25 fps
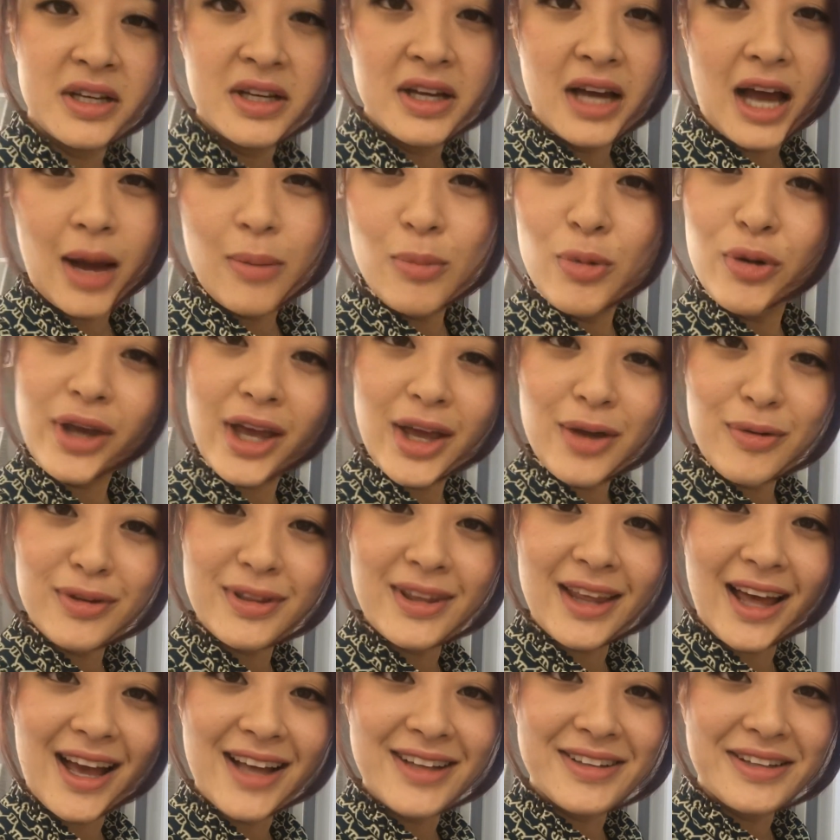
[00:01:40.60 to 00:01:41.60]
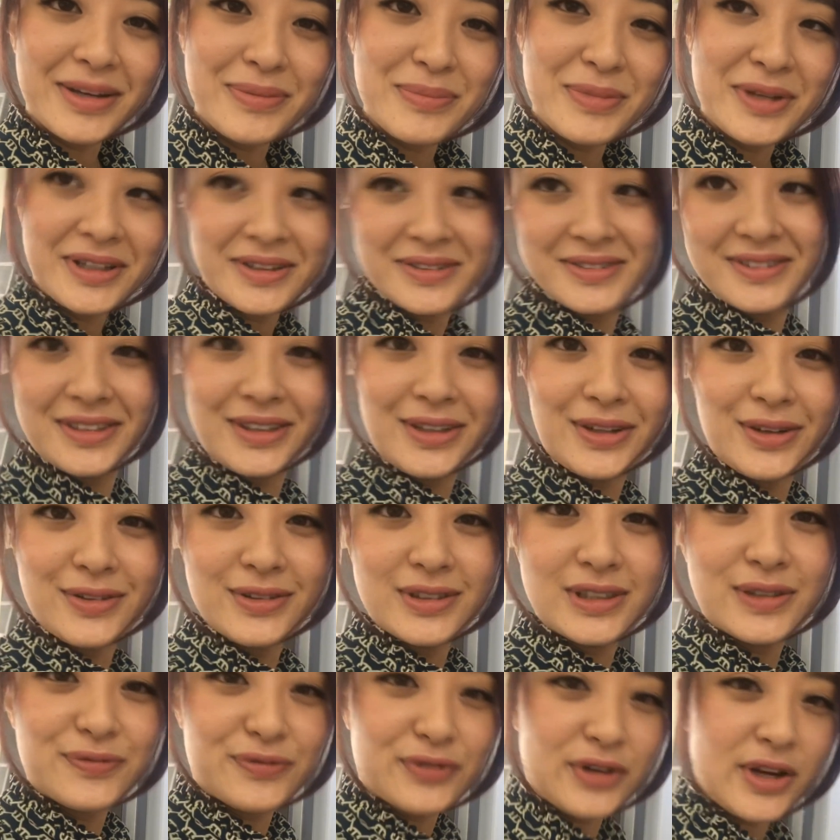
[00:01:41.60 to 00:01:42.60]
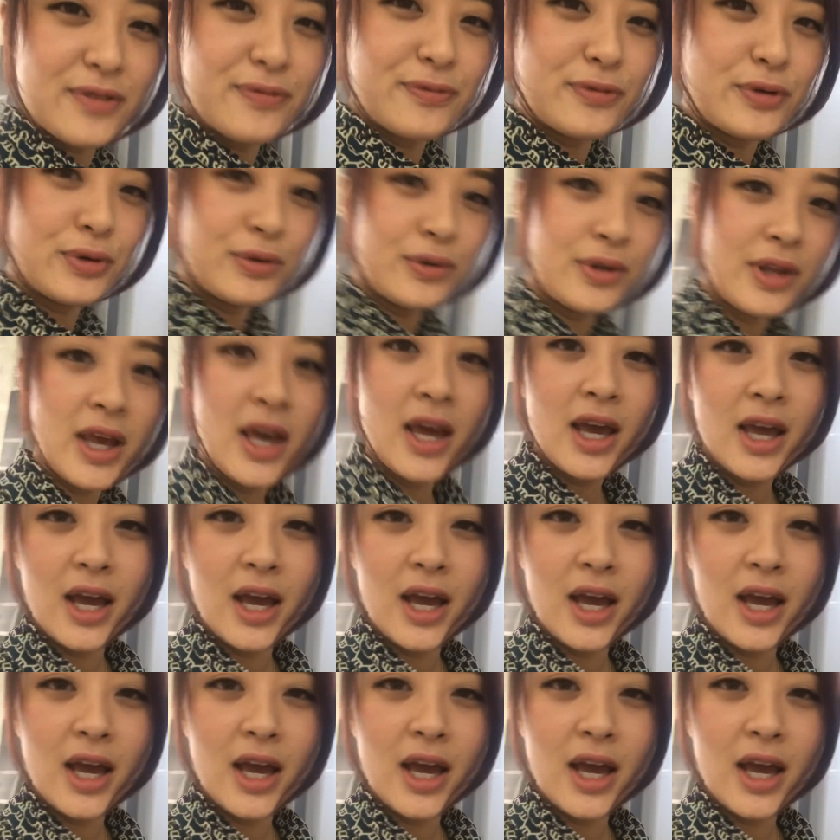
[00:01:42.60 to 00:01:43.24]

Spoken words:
I'm okay with that. I mean, you know, it's free food.